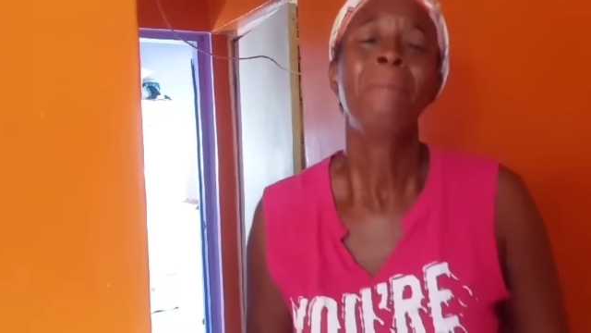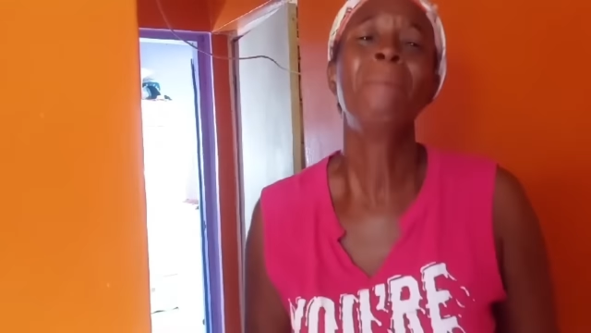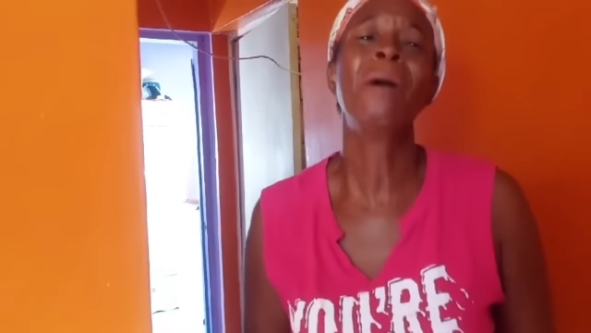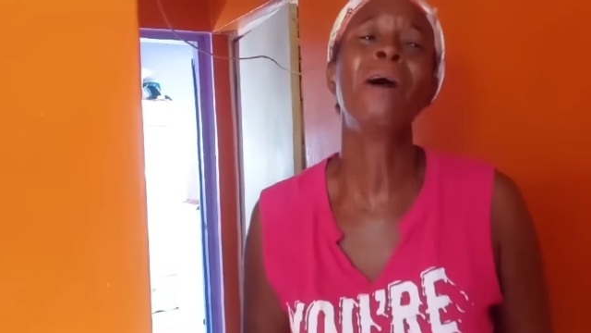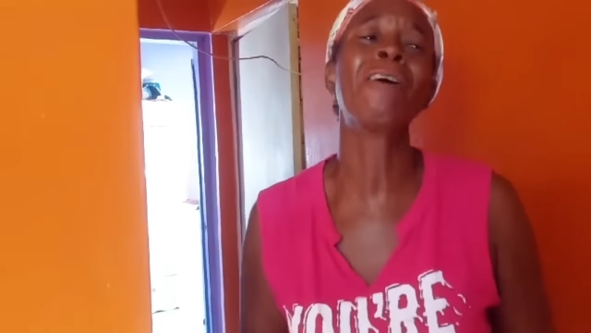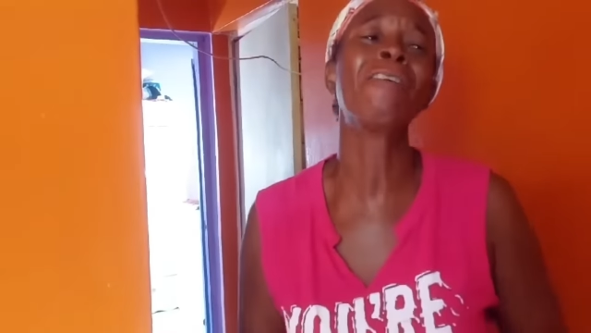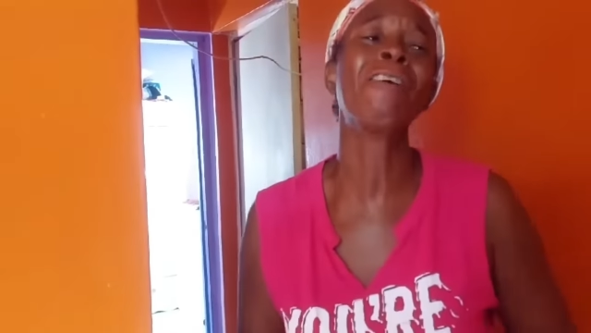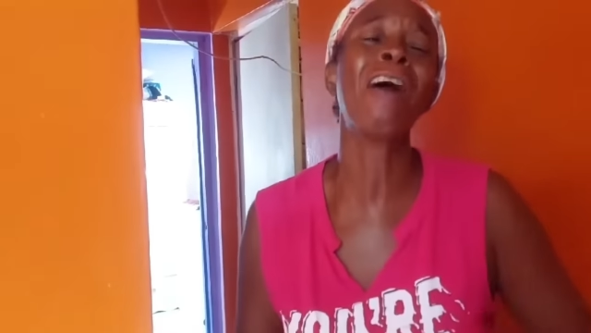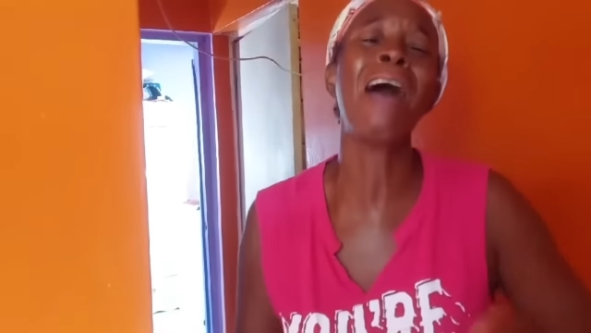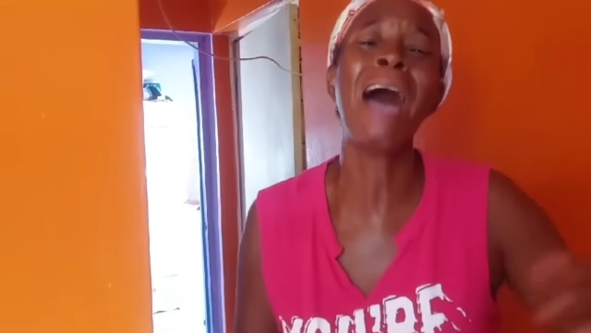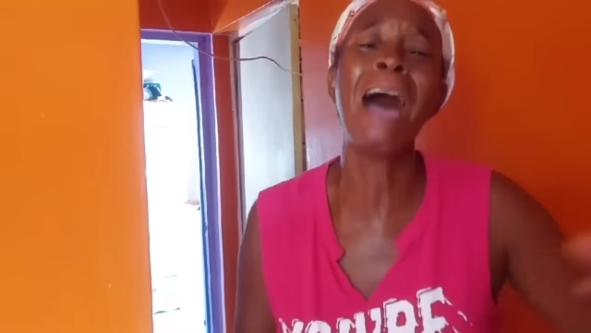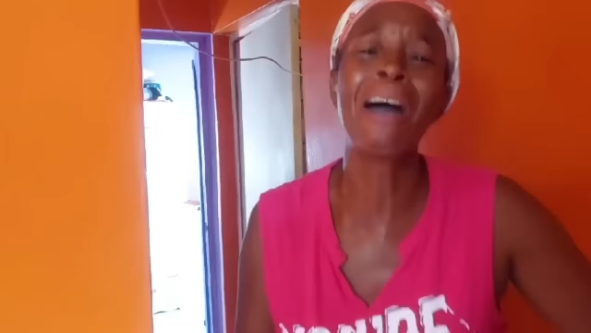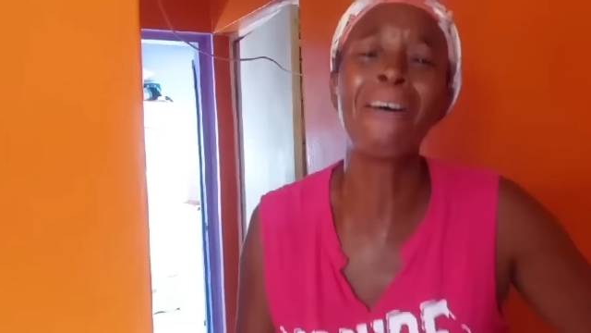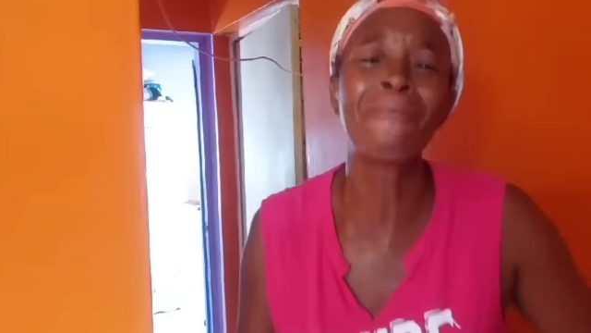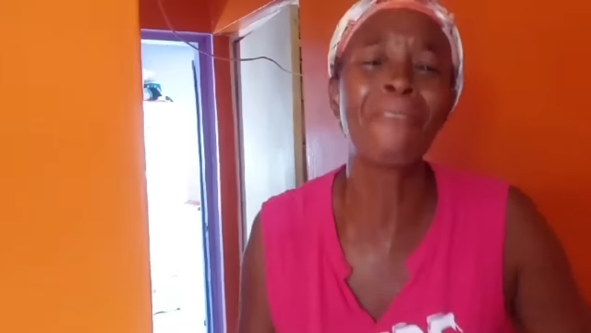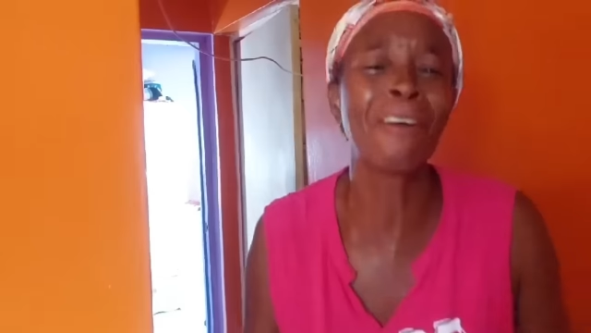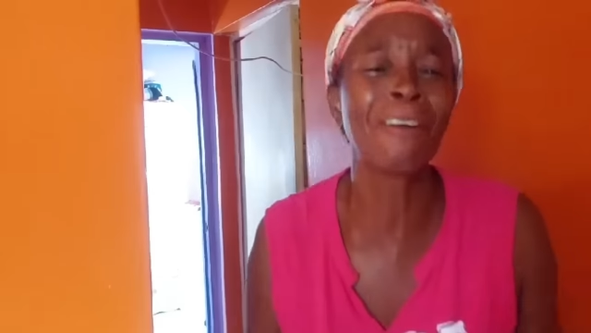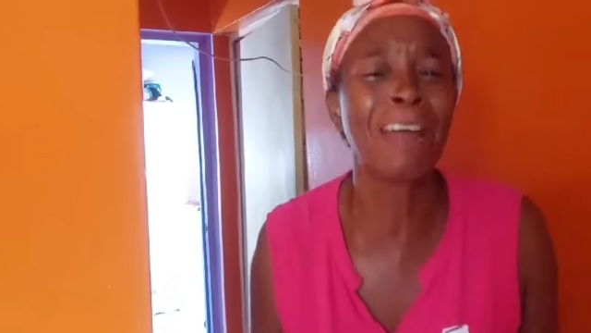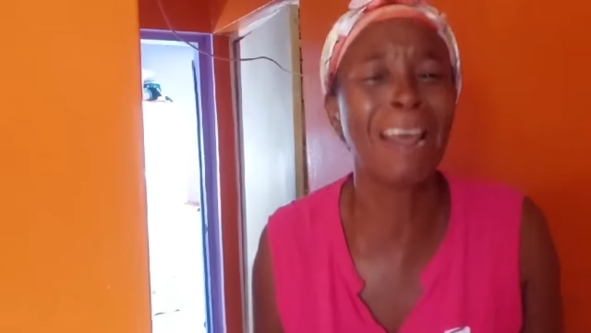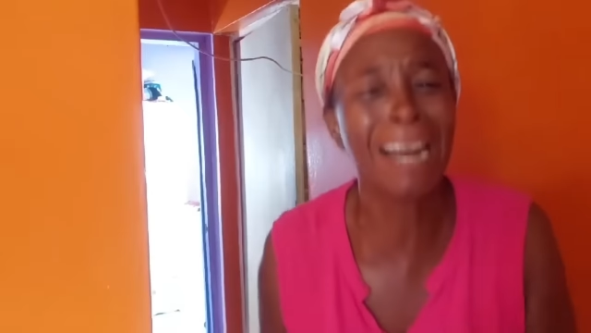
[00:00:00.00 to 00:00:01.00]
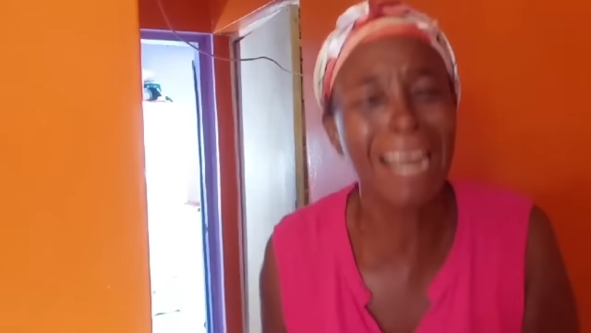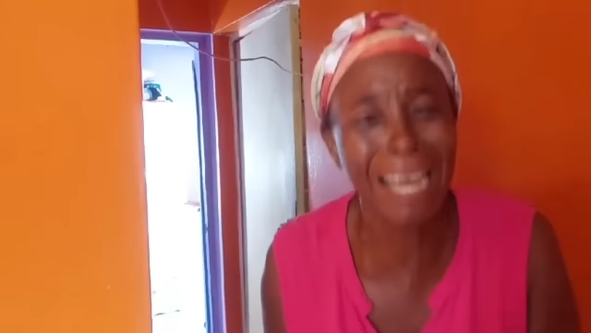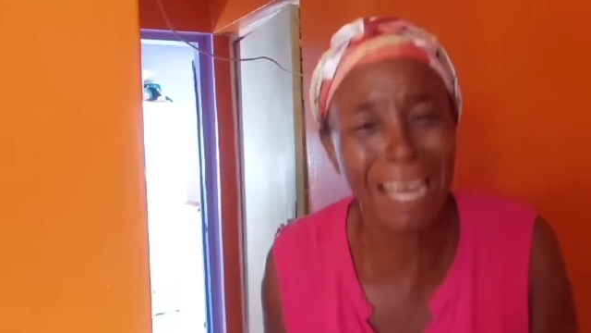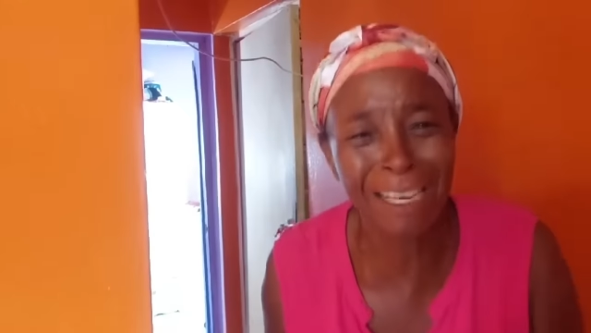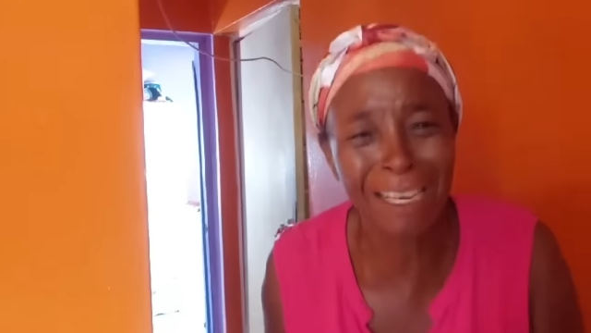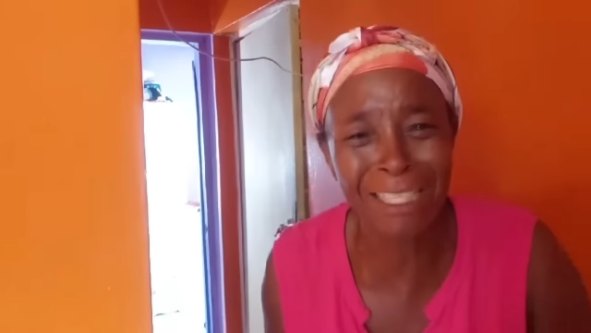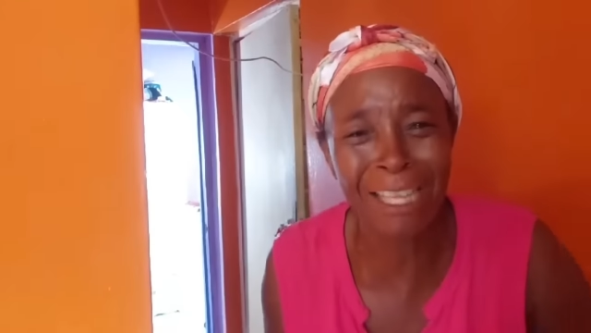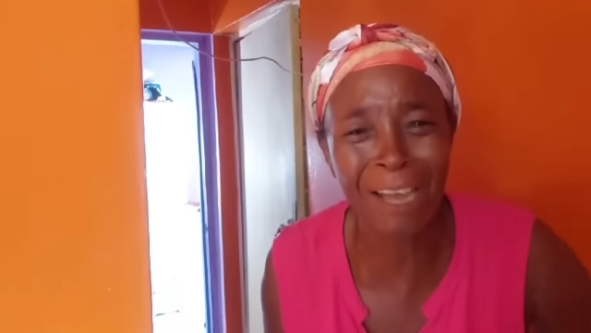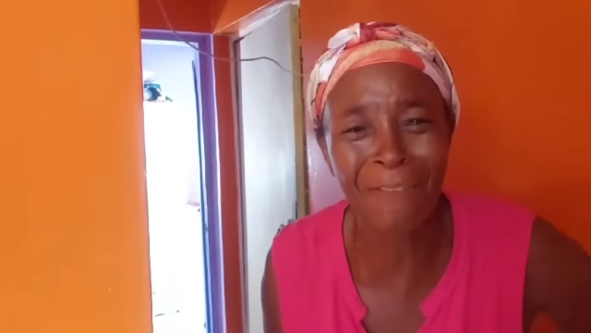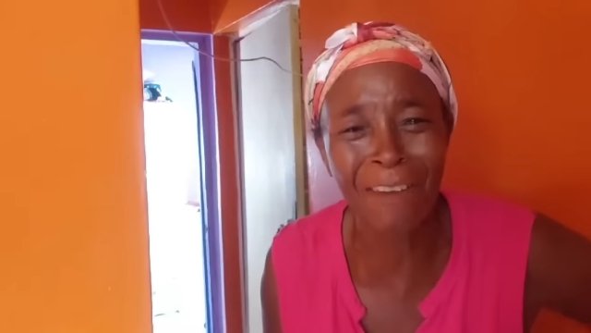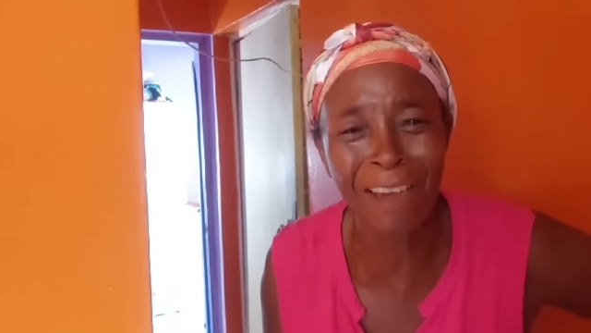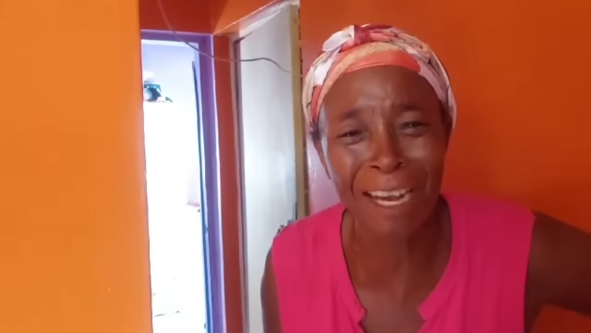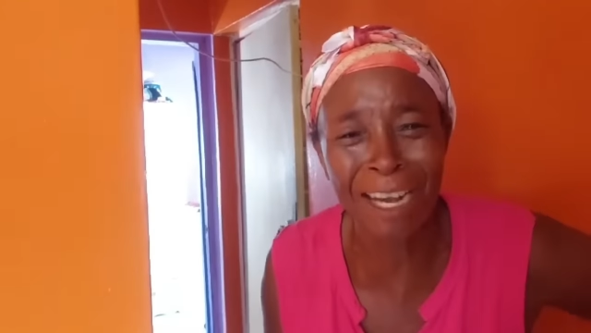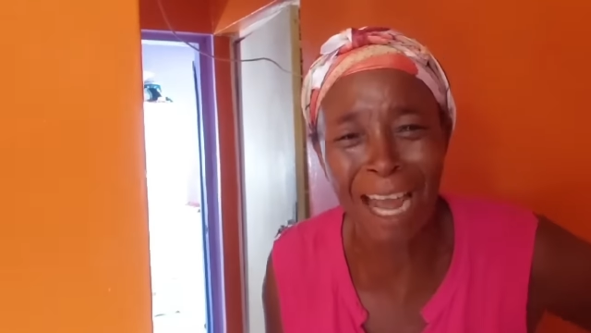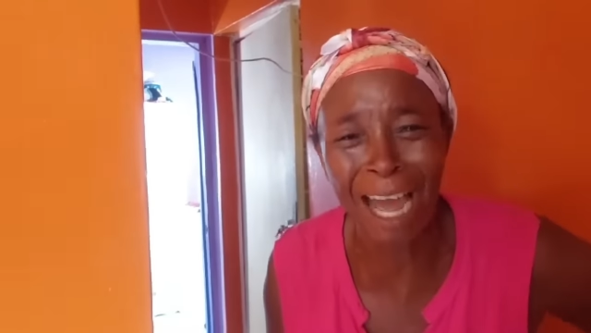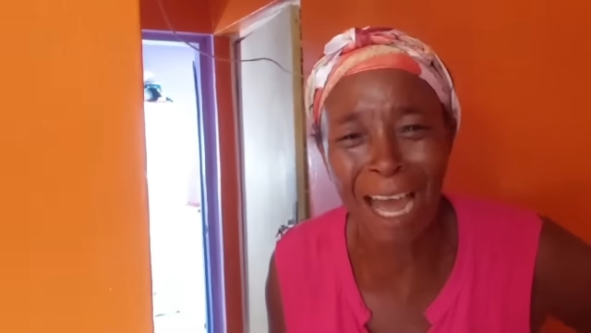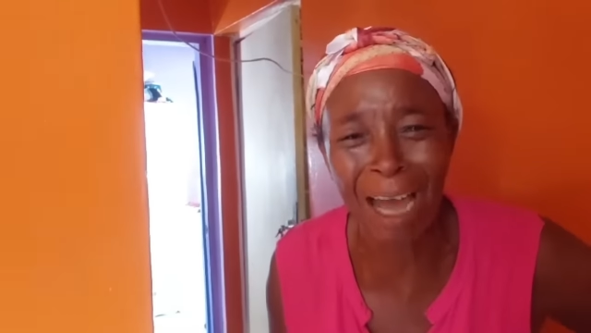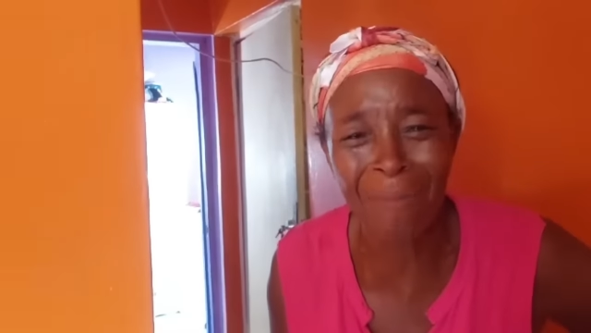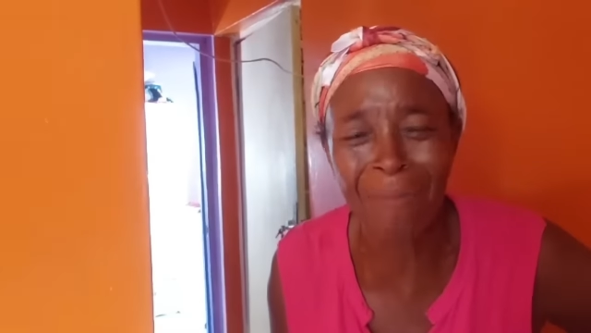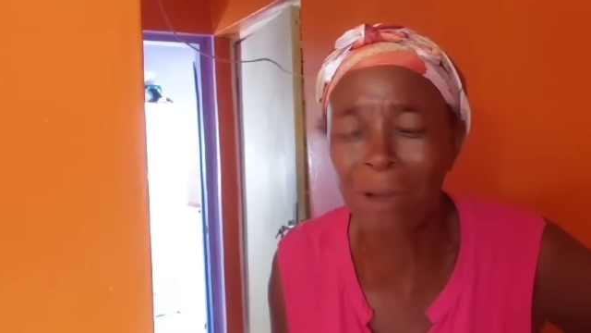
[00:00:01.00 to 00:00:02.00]
Me wrong for release the
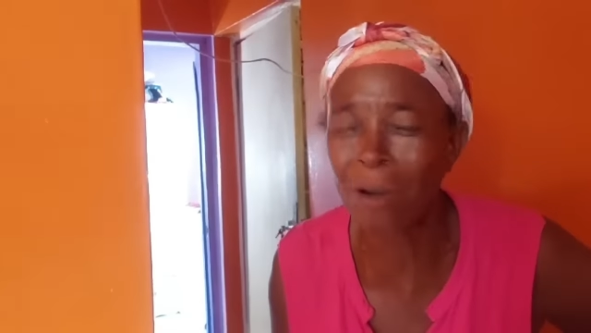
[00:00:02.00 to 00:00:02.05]
video.